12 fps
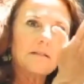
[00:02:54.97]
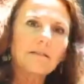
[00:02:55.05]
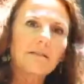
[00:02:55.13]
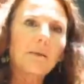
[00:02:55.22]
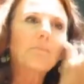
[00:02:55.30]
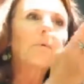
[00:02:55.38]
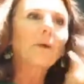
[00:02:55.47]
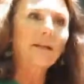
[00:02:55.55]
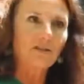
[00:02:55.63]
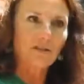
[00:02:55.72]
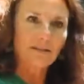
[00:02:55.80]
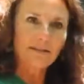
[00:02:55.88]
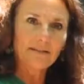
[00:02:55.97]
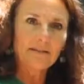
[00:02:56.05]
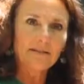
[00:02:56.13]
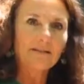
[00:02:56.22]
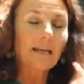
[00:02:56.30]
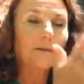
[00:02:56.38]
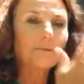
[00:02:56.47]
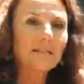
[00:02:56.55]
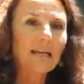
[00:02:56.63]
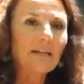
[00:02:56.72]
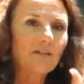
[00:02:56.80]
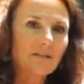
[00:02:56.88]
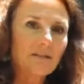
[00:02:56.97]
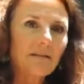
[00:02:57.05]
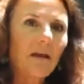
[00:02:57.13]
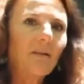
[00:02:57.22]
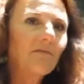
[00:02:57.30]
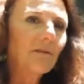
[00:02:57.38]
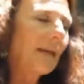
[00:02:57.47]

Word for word: separations, segmentations of the